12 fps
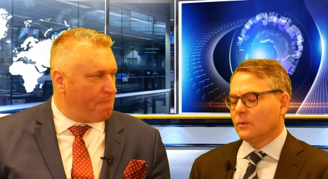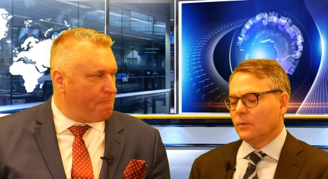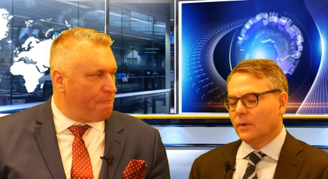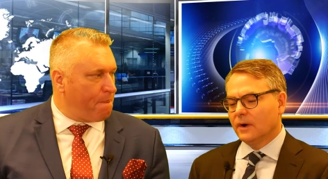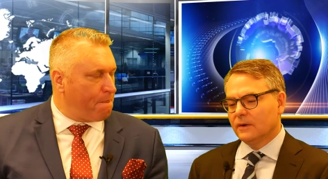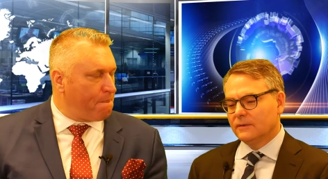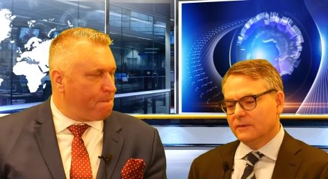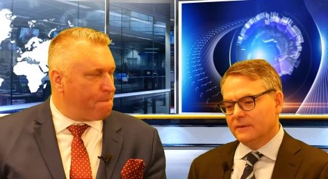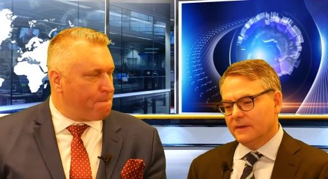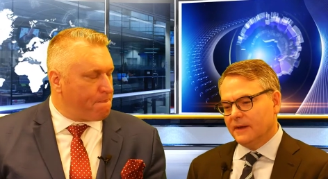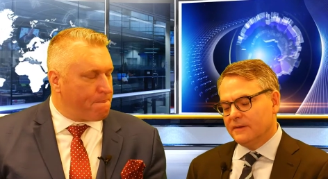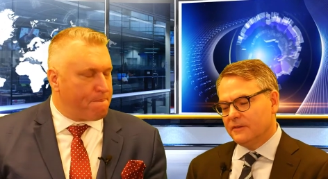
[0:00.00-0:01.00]
Speaker 1: Well,
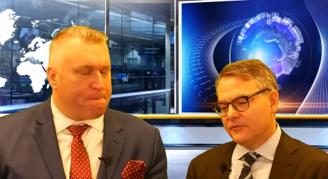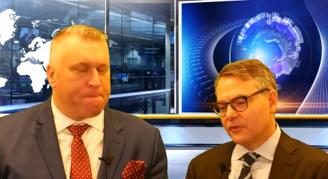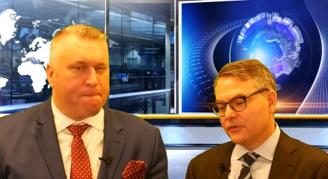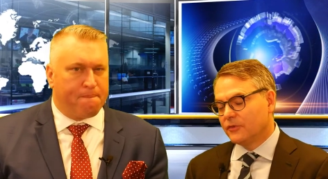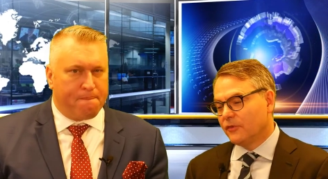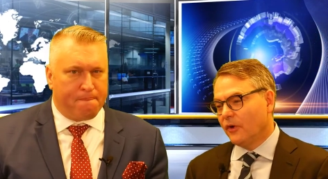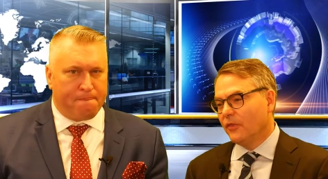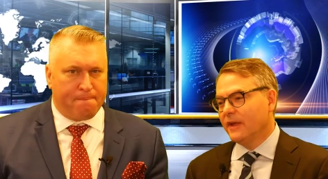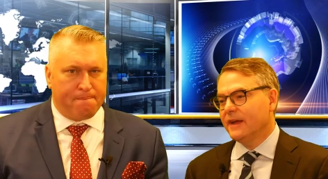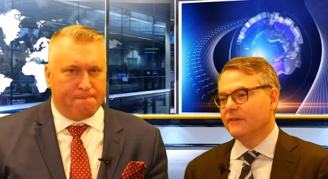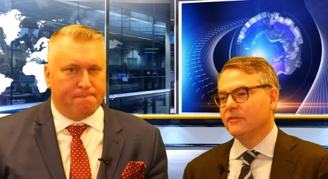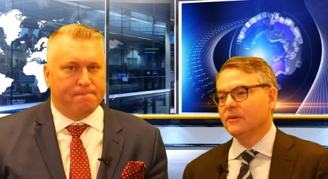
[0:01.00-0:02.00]
first of all, they
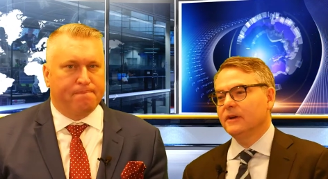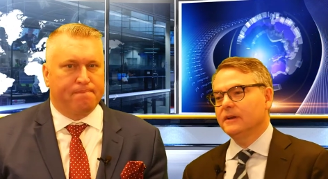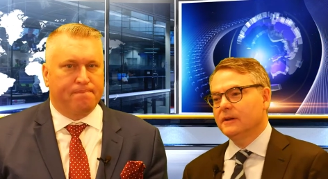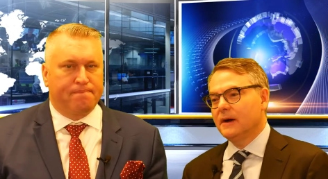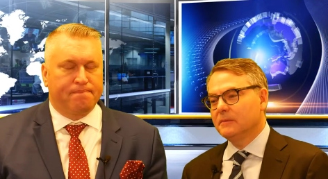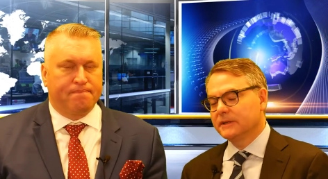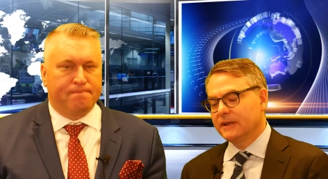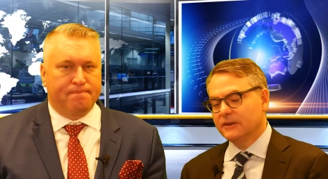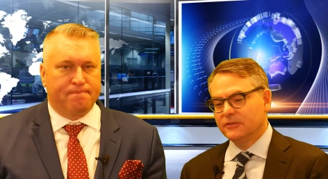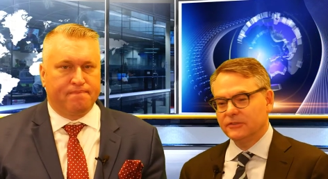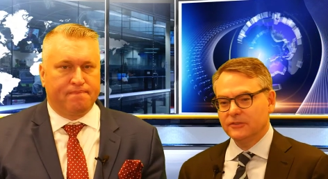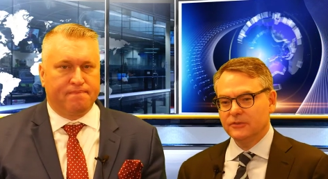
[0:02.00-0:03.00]
have an
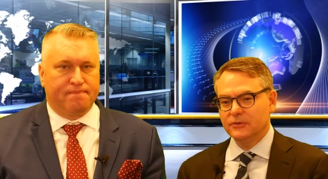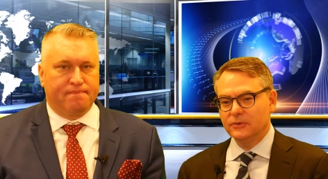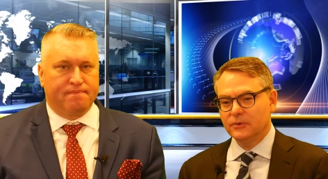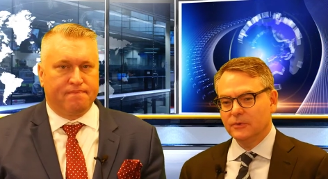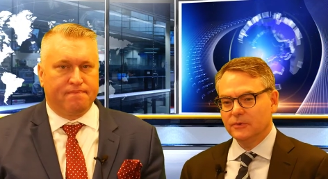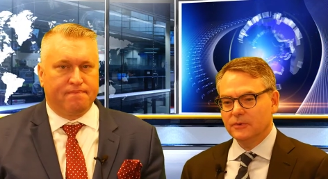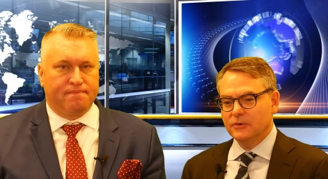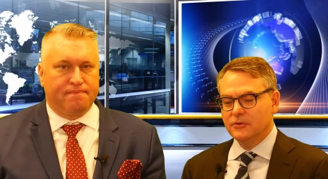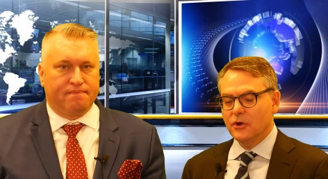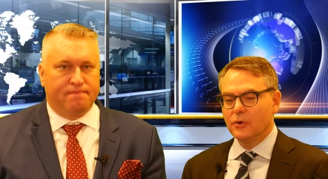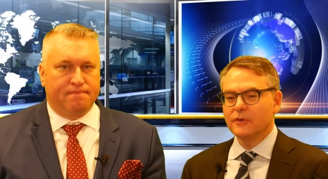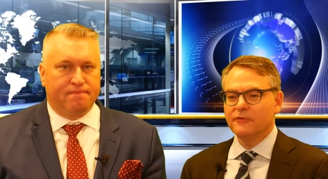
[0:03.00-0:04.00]
obligation to
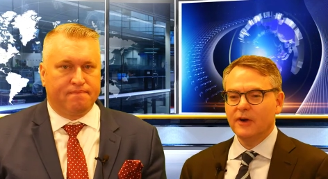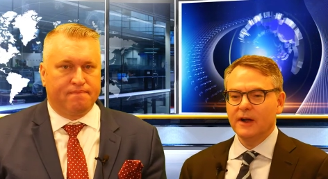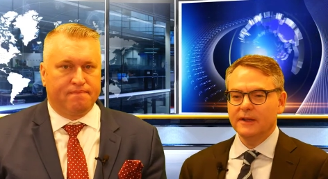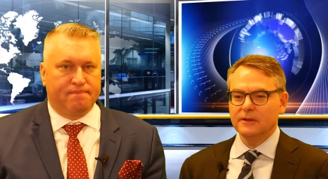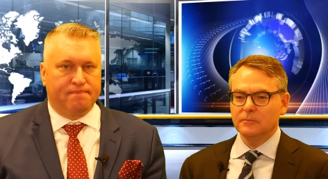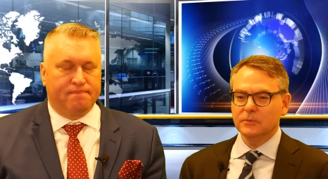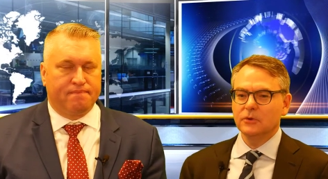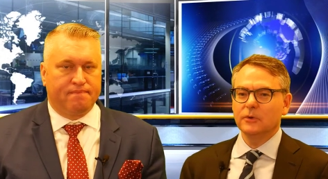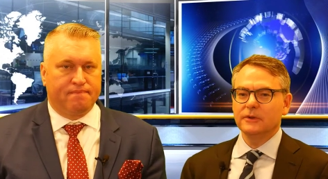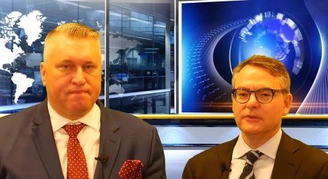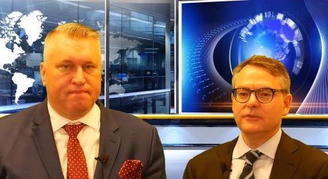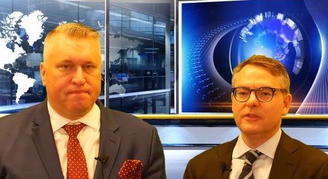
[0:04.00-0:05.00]
notify
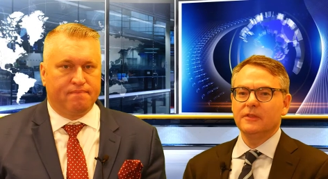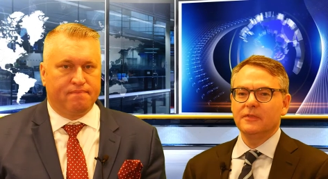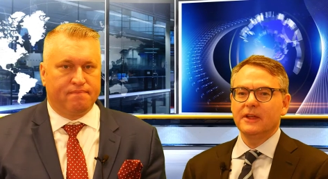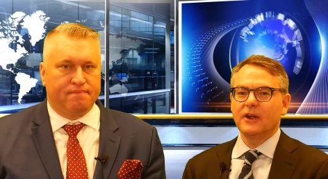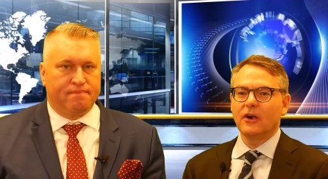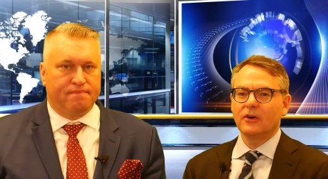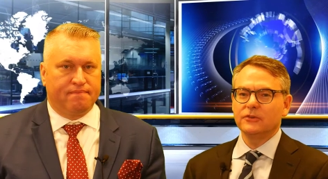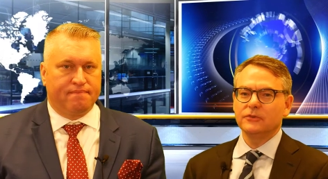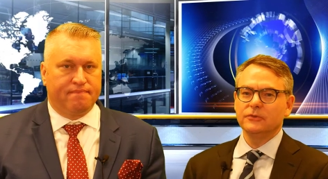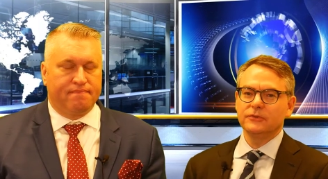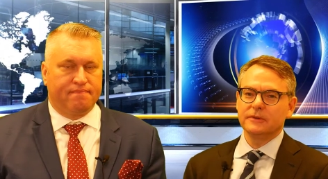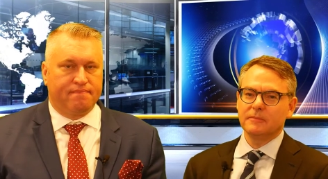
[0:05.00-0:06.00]
employees that they are
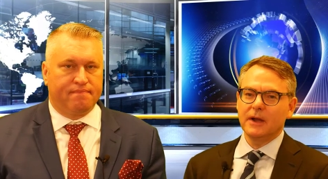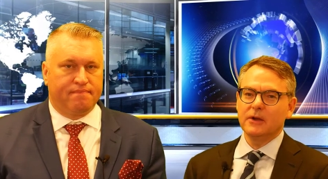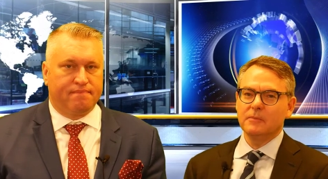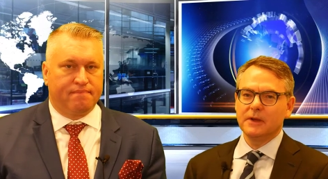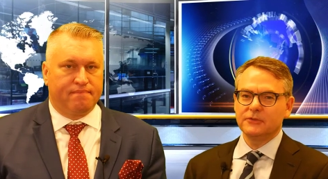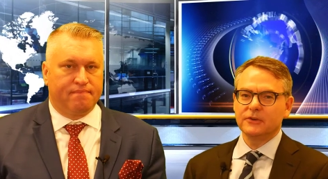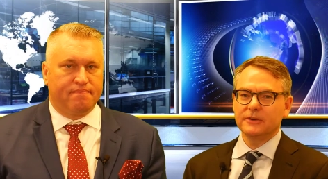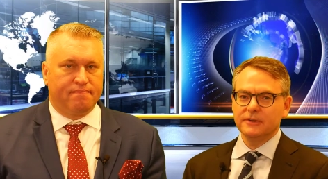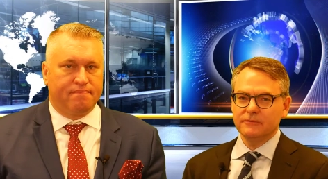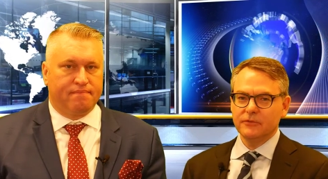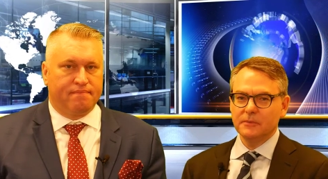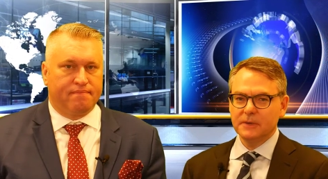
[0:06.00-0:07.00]
using biometric
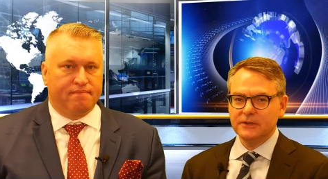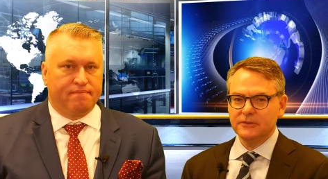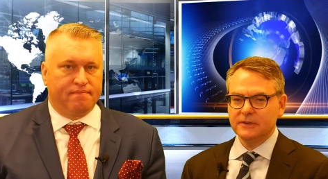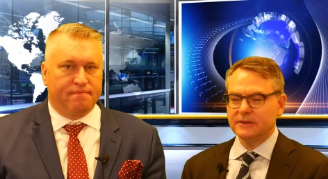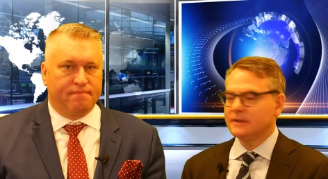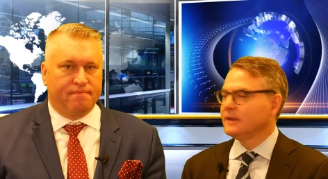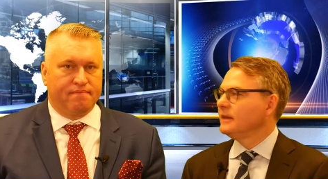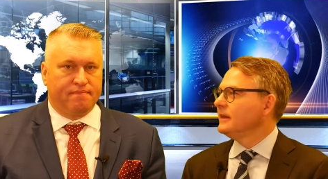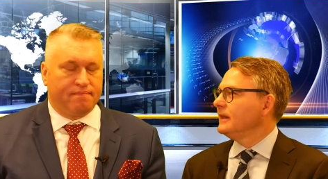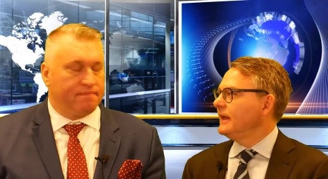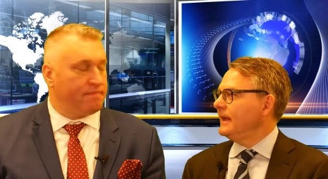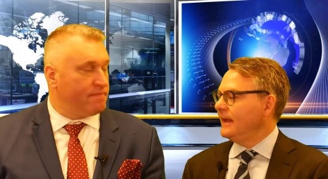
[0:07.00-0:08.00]
information.
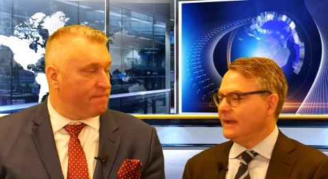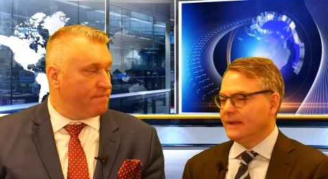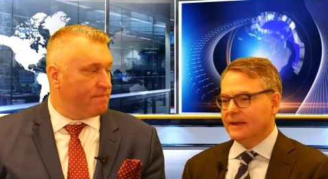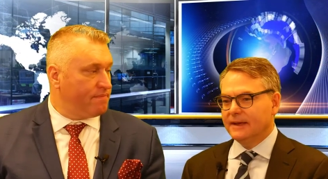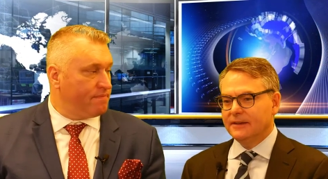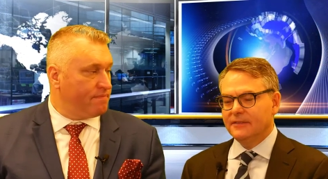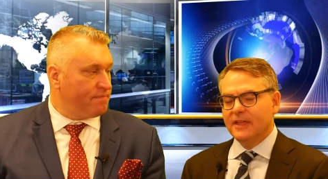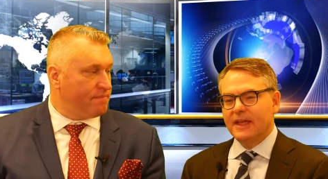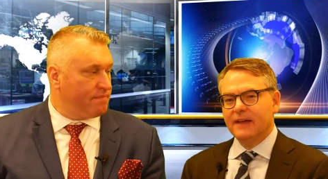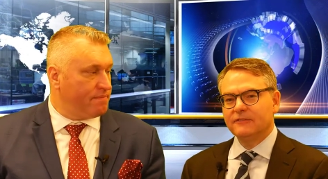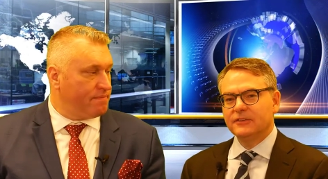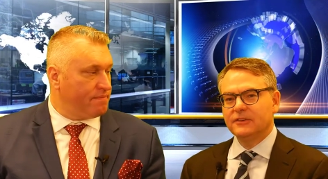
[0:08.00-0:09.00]
And they
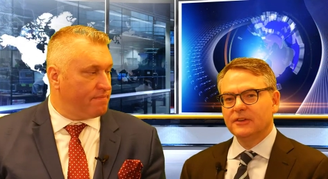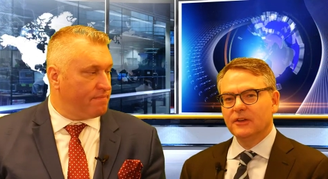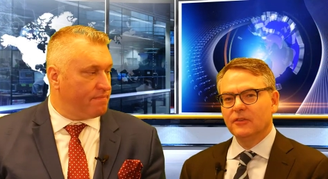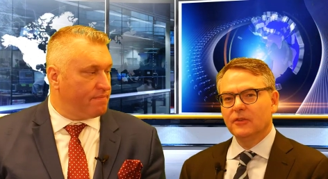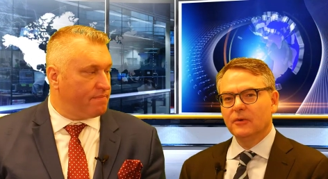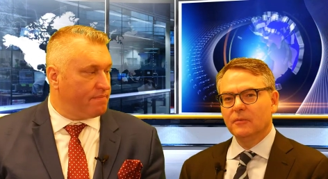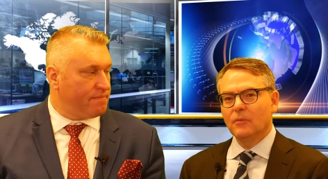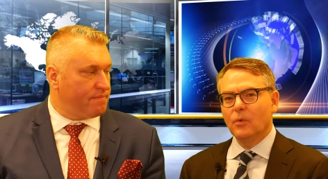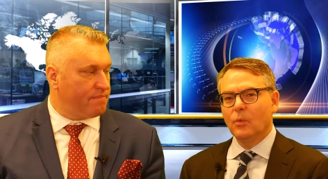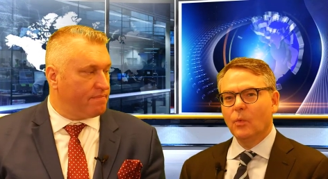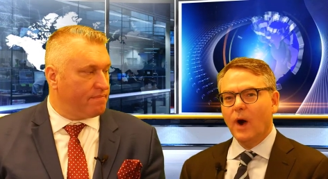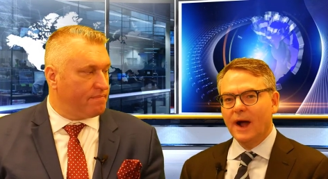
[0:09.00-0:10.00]
have to tell them
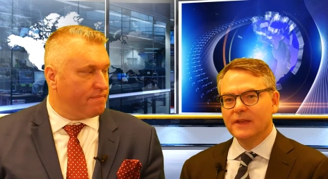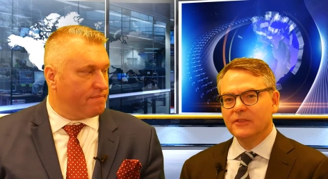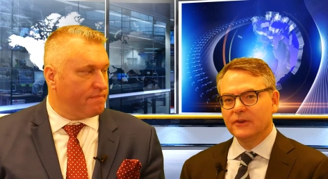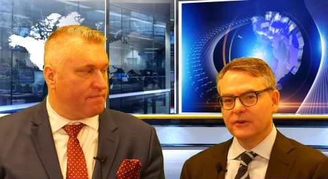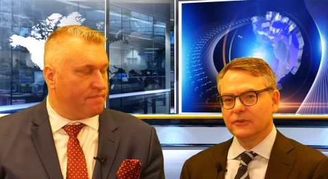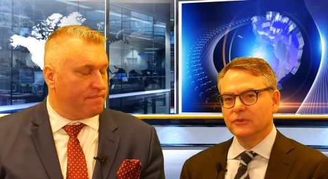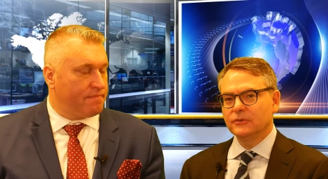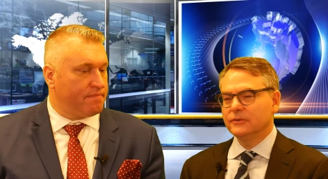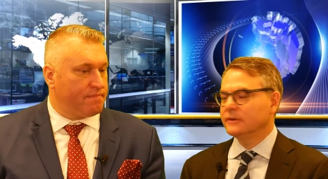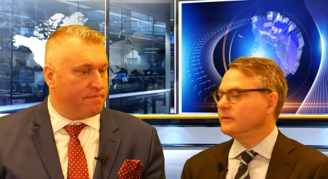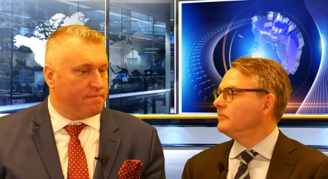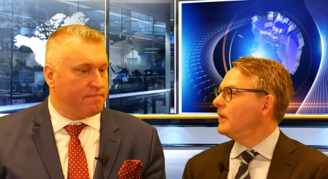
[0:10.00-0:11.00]
why they're
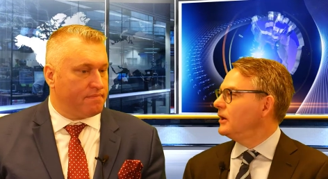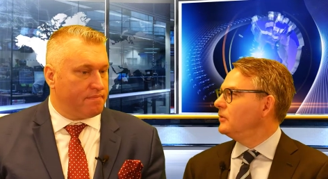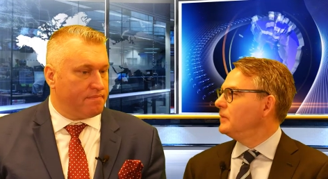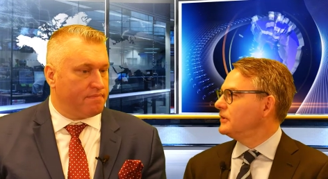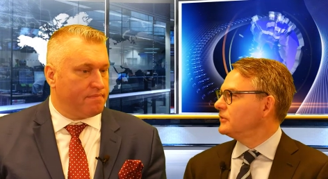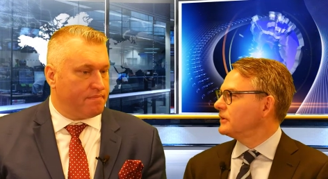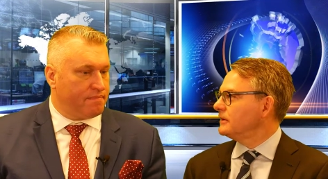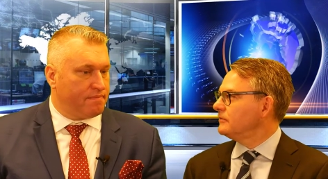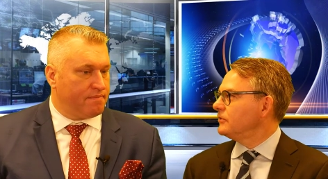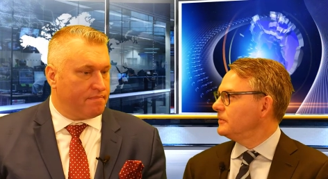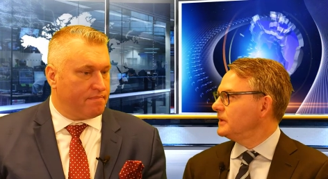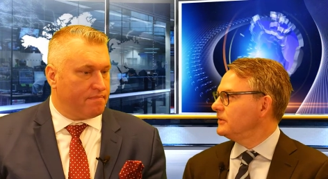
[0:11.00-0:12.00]
using biometric
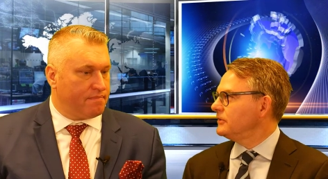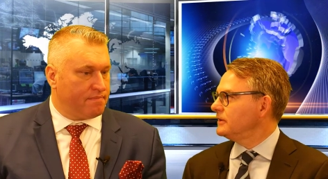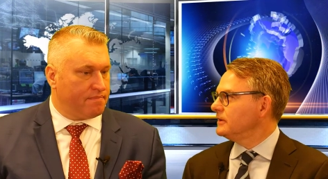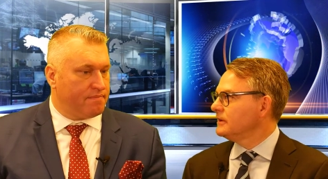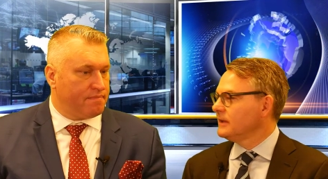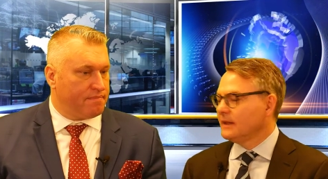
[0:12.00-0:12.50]
information.